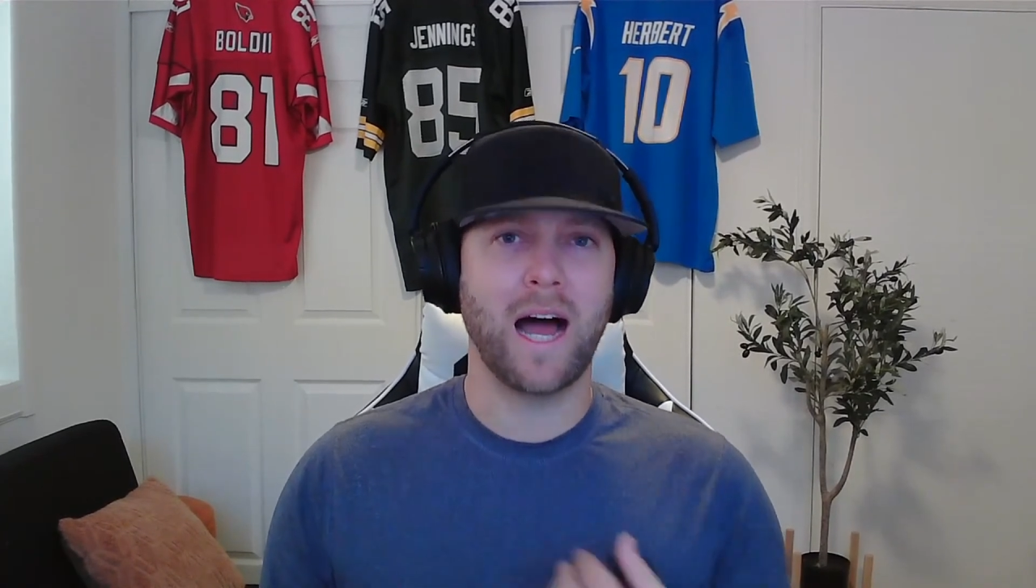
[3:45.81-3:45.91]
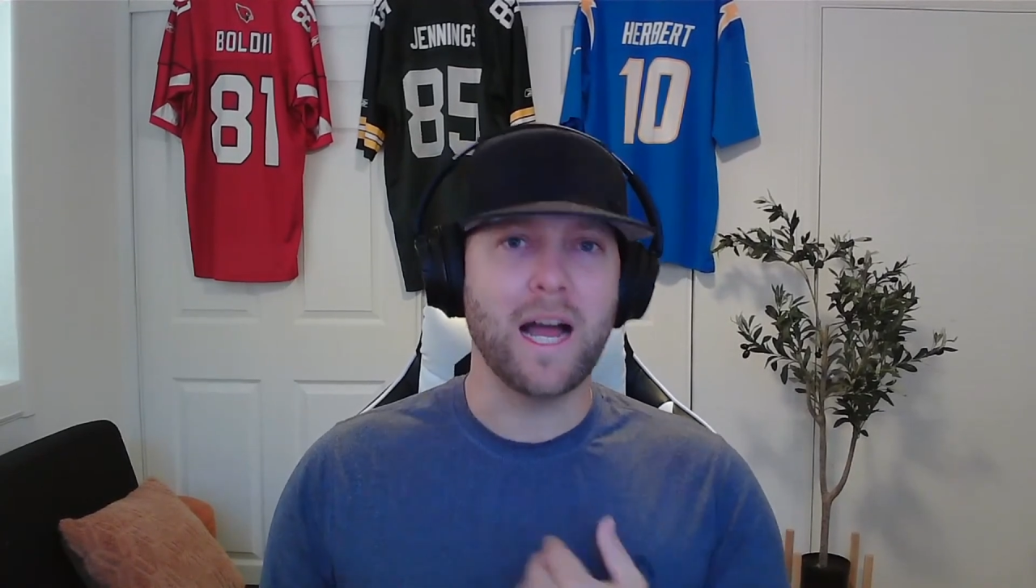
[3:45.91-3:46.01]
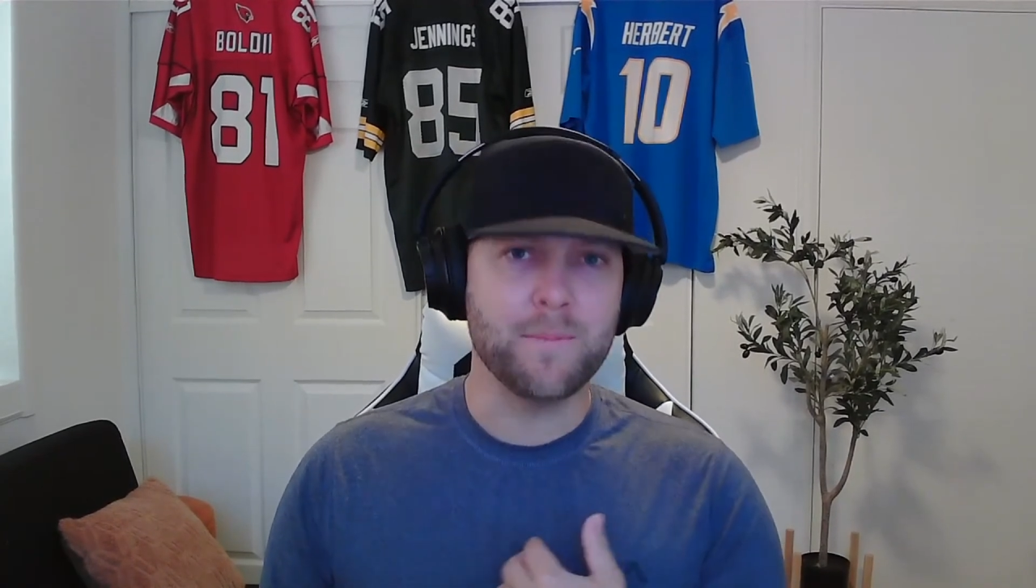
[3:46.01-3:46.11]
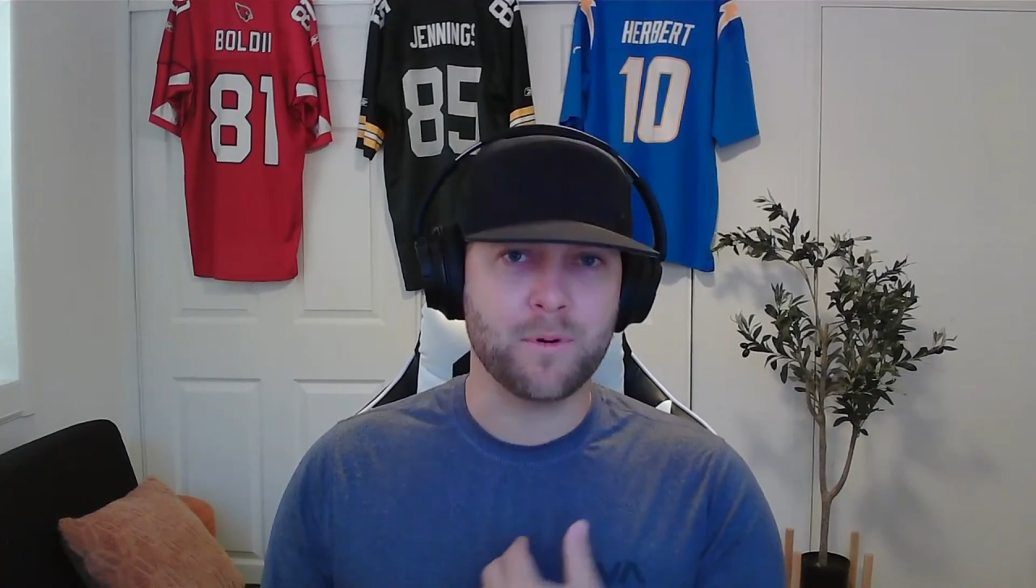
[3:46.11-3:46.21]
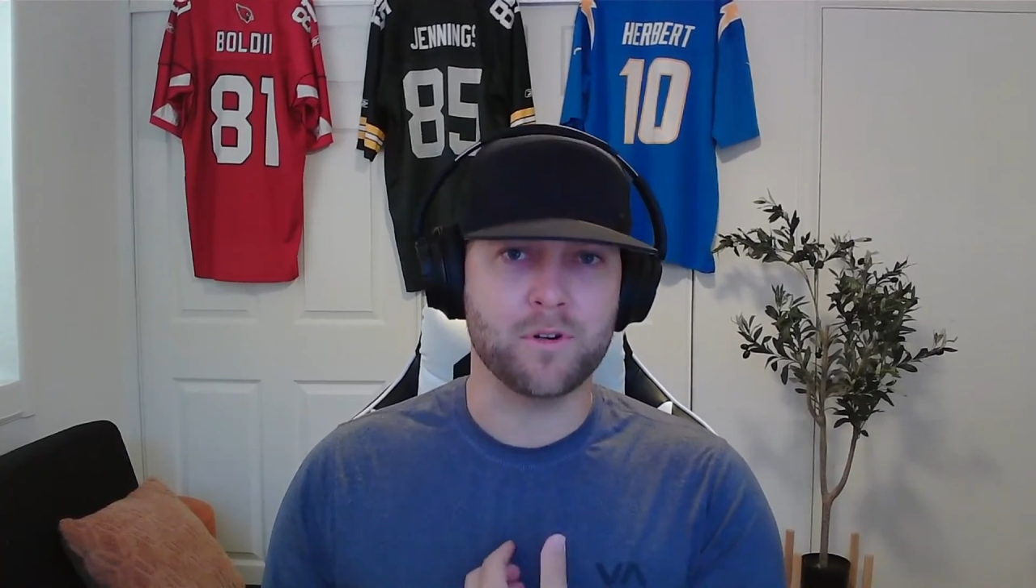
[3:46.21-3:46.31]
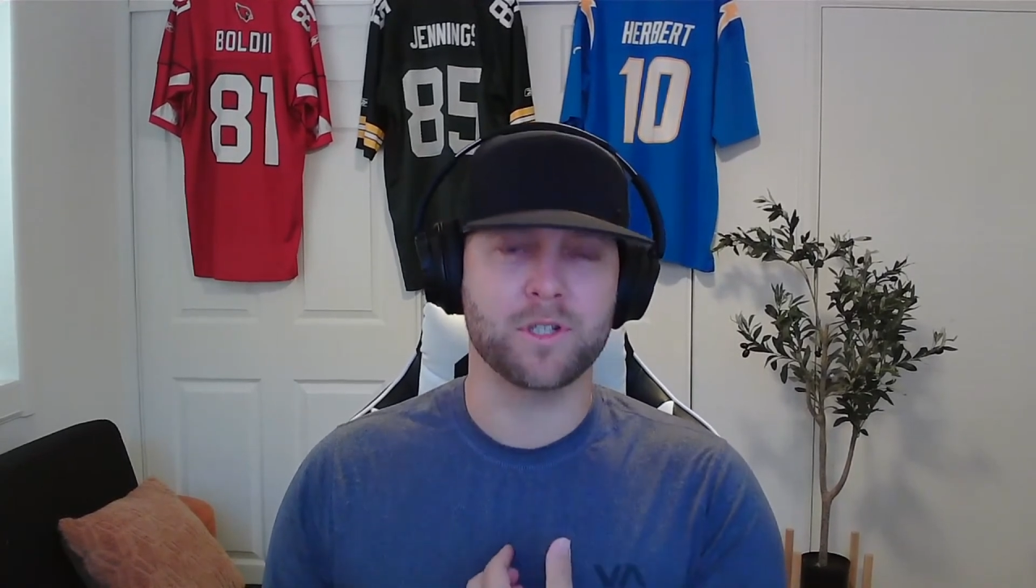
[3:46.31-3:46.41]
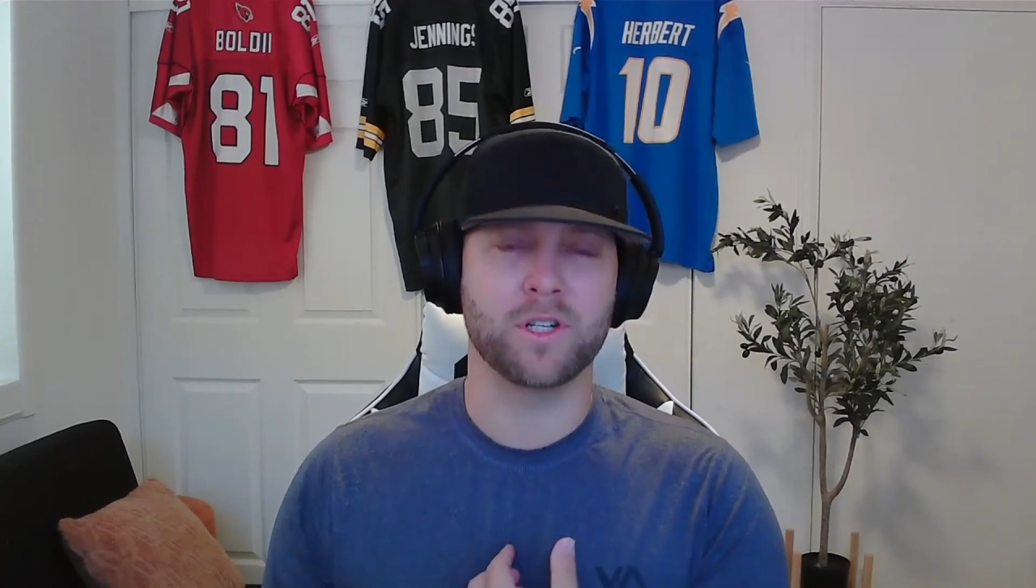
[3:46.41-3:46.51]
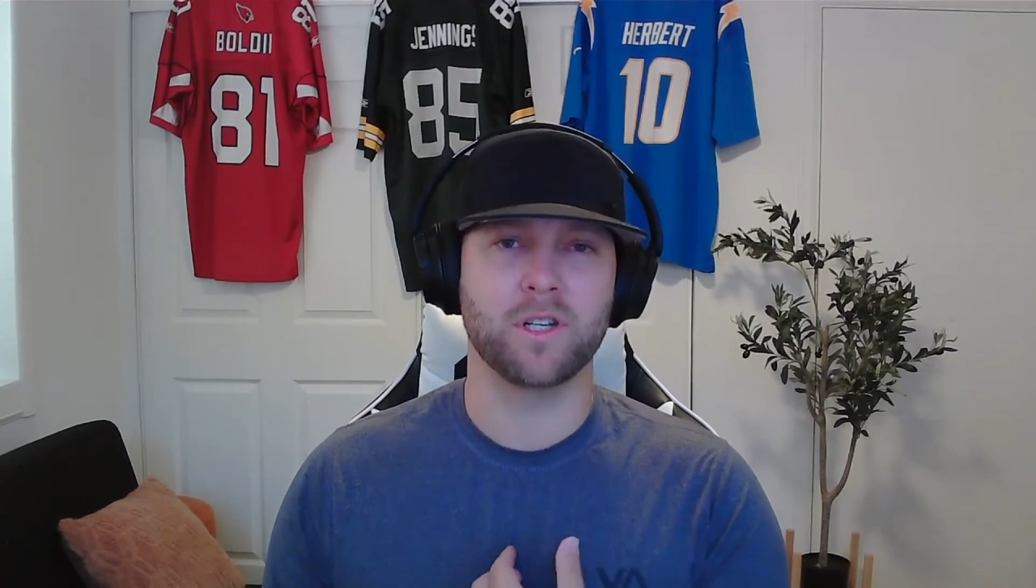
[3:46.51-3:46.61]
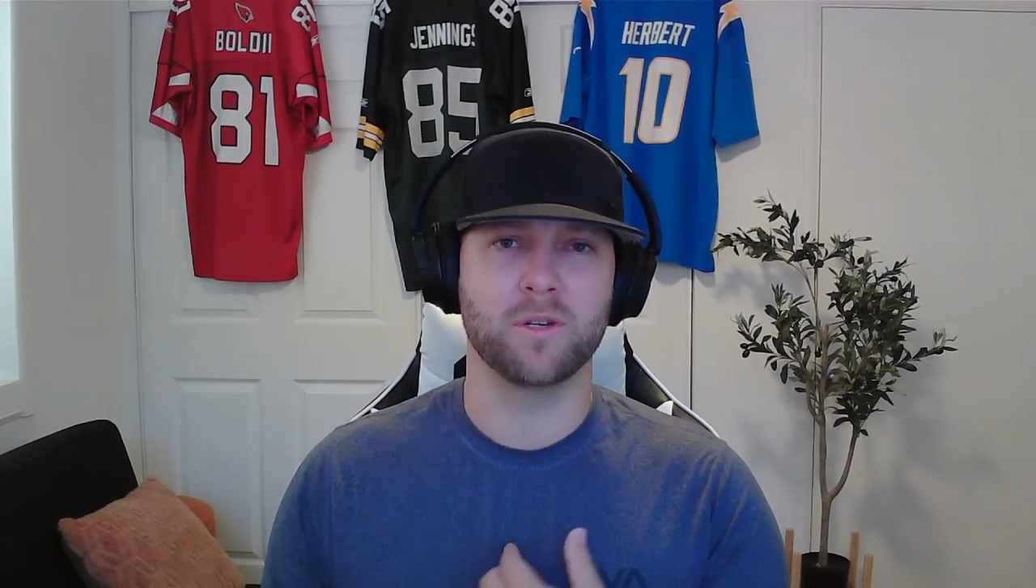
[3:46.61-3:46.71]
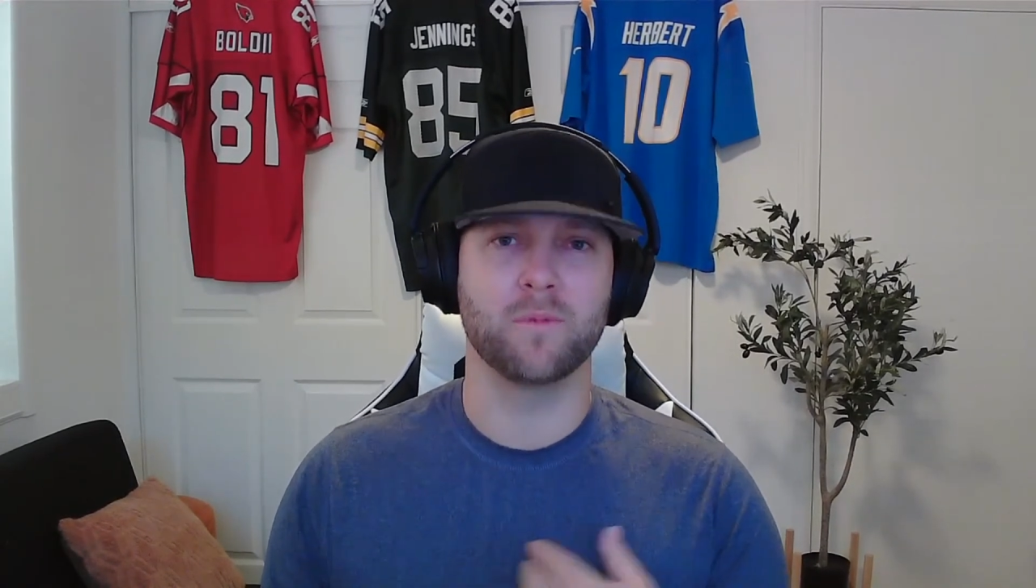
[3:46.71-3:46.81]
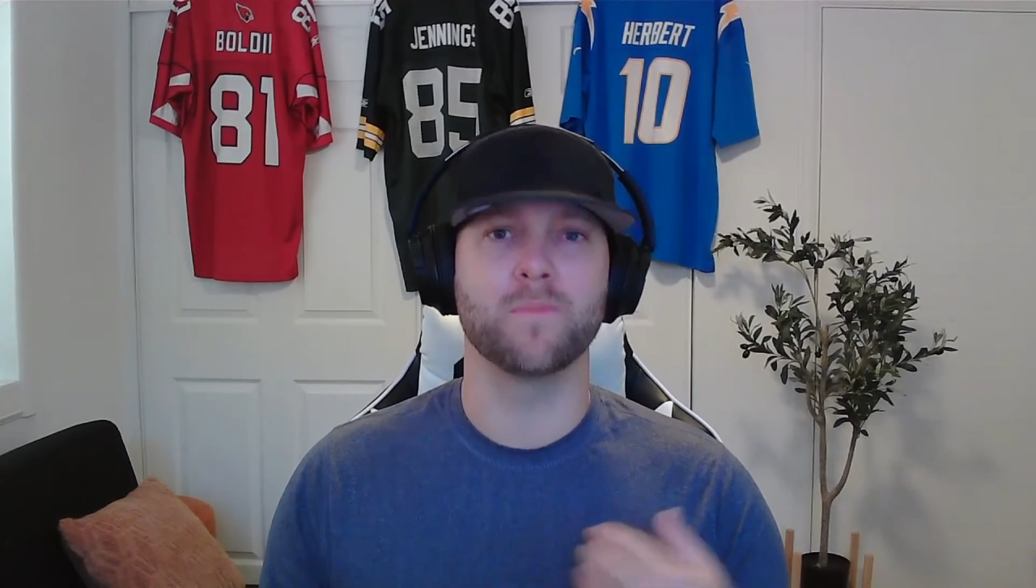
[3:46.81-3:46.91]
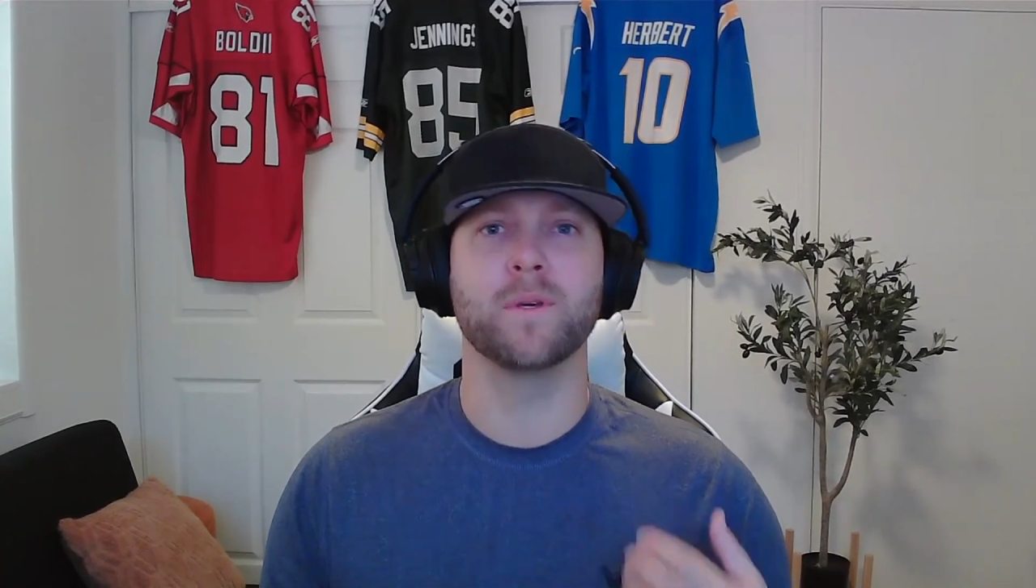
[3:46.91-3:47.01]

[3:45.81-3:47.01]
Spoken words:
I personally would